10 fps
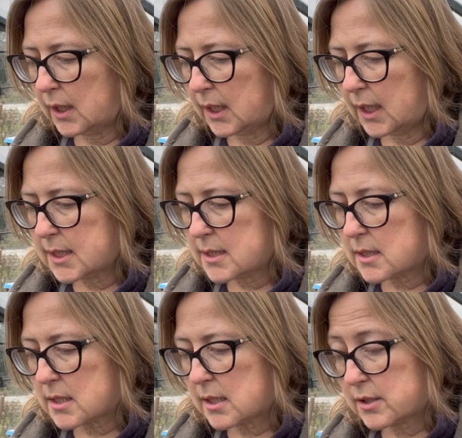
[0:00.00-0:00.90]

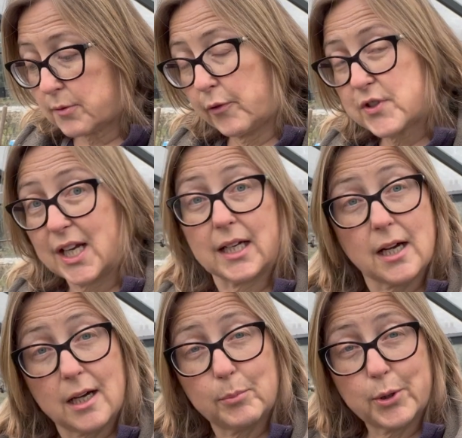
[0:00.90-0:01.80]
and so obviously I
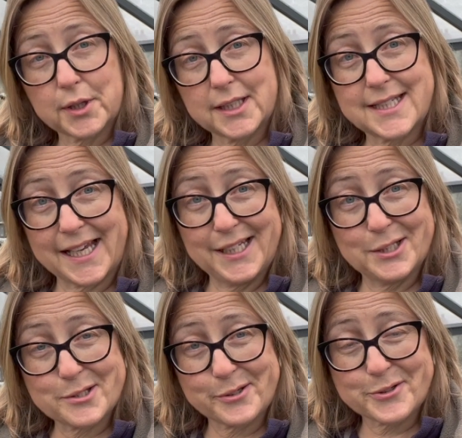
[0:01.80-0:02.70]
can't put the
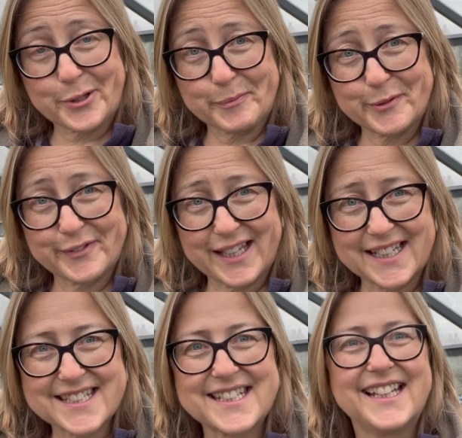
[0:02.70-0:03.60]
dahlias on top of
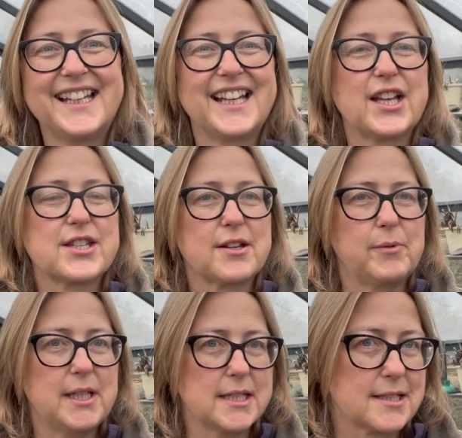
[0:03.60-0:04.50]
that, so we
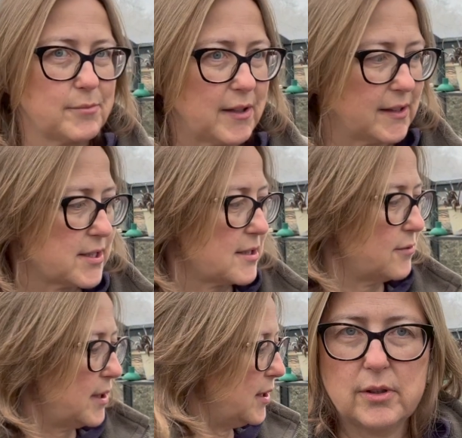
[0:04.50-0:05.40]
need somewhere else.
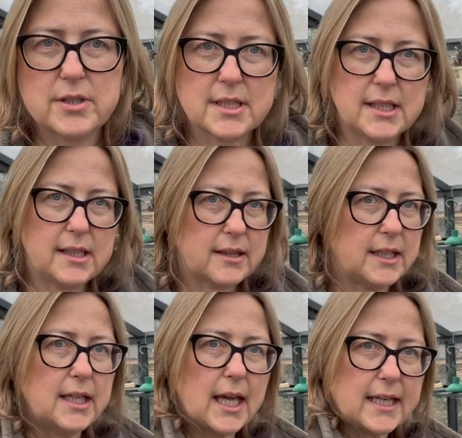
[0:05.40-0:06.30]
So underneath
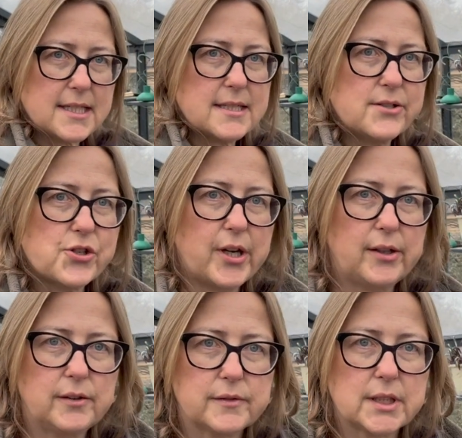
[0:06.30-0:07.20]
the existing
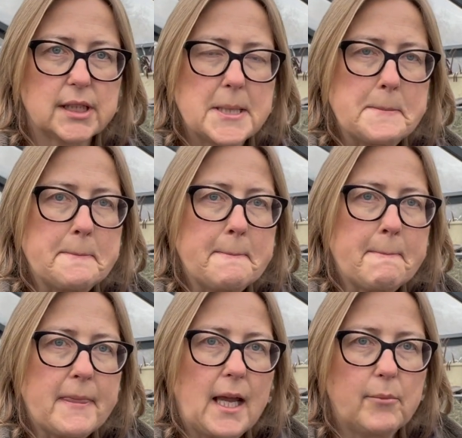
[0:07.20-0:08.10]
shelves
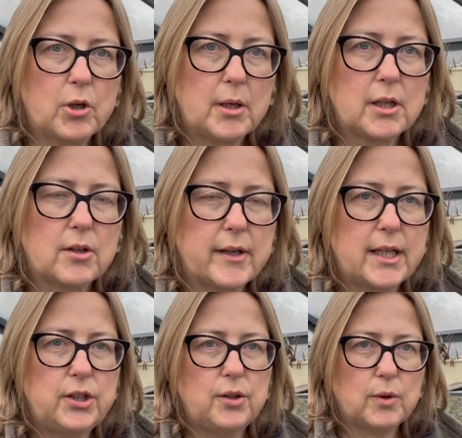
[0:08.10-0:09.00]
I'm going to create
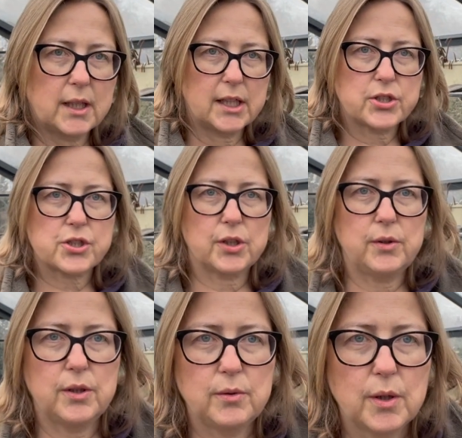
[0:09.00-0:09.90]
a new one. I'll show
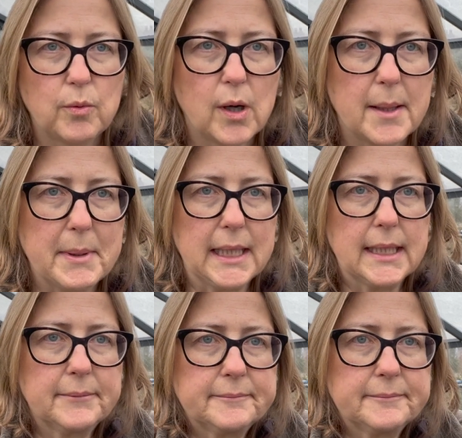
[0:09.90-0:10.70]
you what I mean.